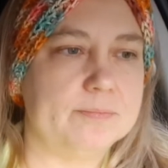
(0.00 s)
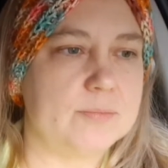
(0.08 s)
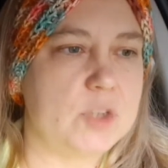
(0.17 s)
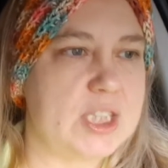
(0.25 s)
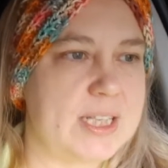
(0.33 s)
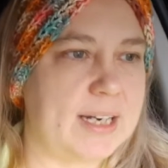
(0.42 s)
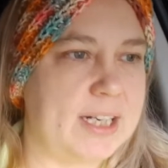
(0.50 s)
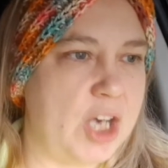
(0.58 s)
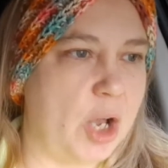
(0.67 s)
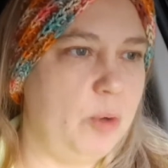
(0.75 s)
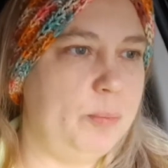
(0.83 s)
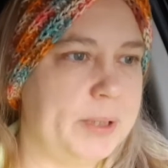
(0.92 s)
Just like an
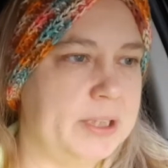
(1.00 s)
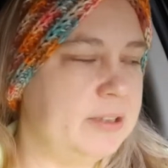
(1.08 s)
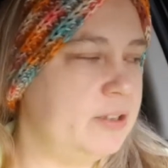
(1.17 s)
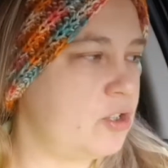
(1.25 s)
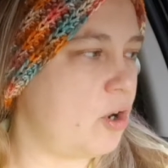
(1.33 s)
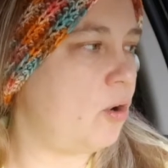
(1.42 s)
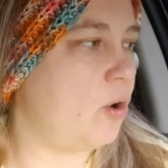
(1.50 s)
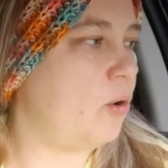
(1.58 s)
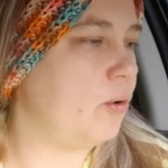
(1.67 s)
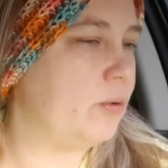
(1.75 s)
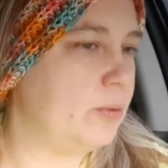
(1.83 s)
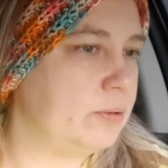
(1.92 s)
open
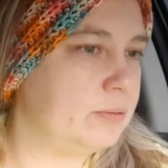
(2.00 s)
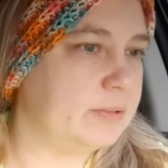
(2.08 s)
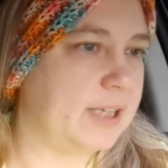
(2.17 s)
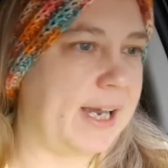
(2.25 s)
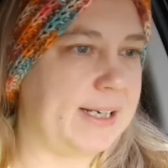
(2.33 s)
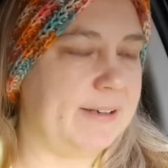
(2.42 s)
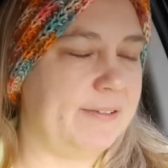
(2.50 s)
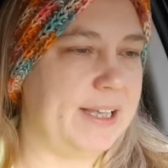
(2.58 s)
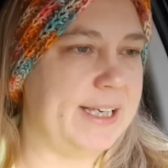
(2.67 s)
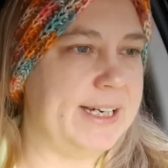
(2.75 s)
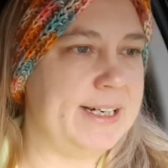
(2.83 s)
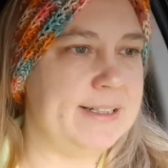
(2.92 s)
journal kind of
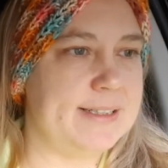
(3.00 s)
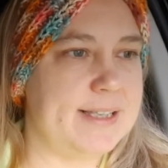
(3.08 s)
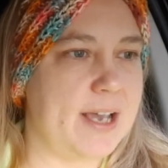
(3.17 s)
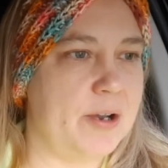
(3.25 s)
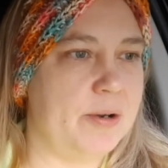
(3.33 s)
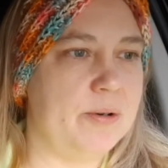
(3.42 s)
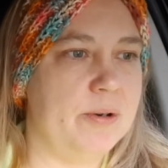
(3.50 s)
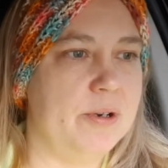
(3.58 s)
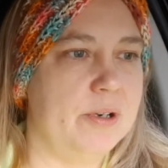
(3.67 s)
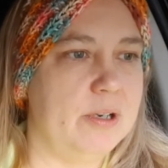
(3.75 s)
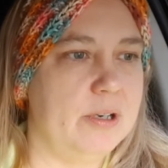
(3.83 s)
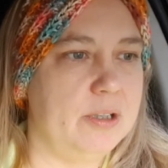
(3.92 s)
thing. So,
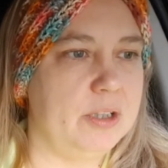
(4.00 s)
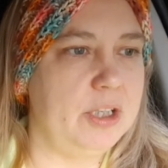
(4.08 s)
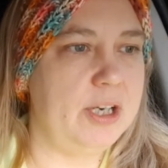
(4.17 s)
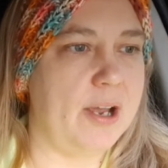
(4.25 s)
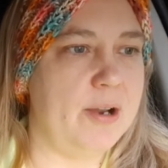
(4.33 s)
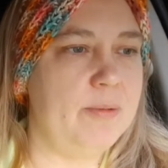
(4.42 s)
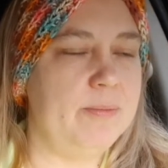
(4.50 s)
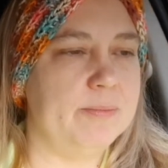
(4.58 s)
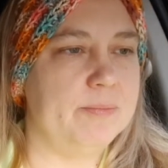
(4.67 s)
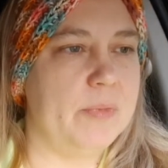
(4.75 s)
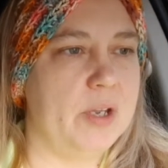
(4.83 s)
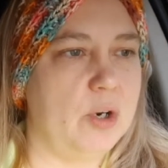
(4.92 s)
you know,
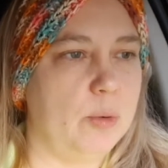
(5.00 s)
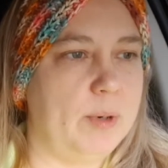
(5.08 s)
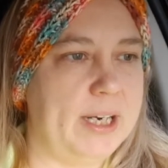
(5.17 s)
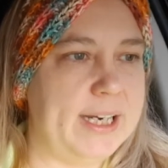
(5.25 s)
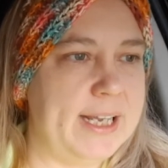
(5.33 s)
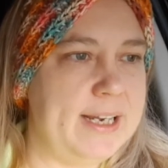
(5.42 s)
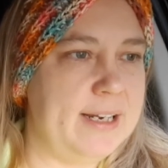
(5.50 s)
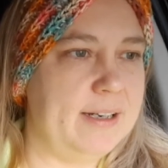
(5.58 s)
reading